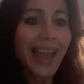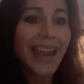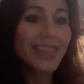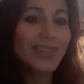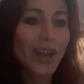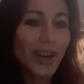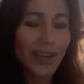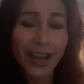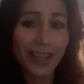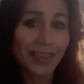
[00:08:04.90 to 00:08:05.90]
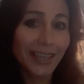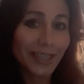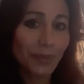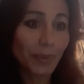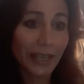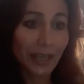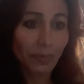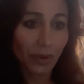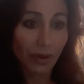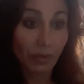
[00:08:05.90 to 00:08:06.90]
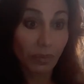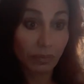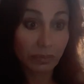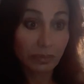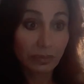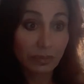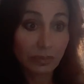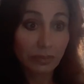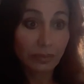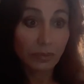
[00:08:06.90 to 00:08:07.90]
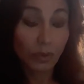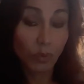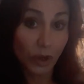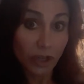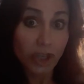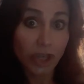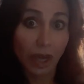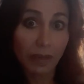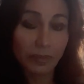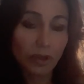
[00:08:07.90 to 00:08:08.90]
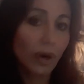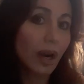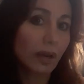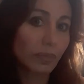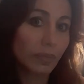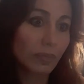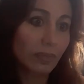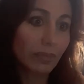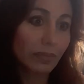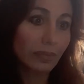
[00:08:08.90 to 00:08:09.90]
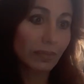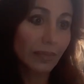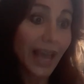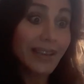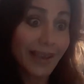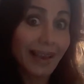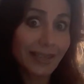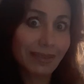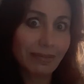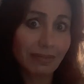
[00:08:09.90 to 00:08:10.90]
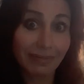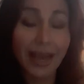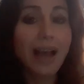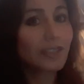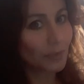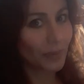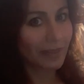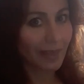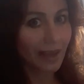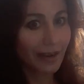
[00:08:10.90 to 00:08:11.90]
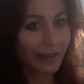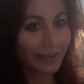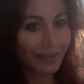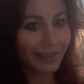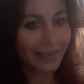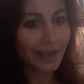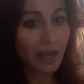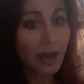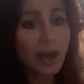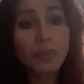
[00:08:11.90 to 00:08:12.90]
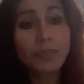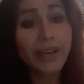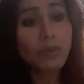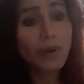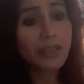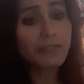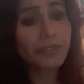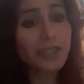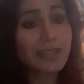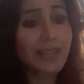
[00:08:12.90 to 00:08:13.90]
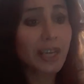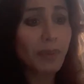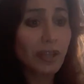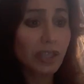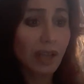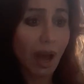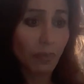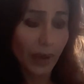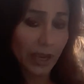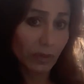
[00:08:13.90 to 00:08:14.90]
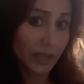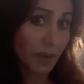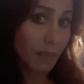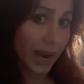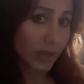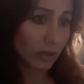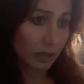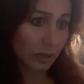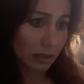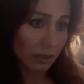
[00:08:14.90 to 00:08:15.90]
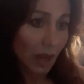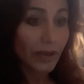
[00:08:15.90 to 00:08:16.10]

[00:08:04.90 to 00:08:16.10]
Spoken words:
And these people worship Trump. And yes, that's pathetic. But I want to first think about Scott Baio and Michaels.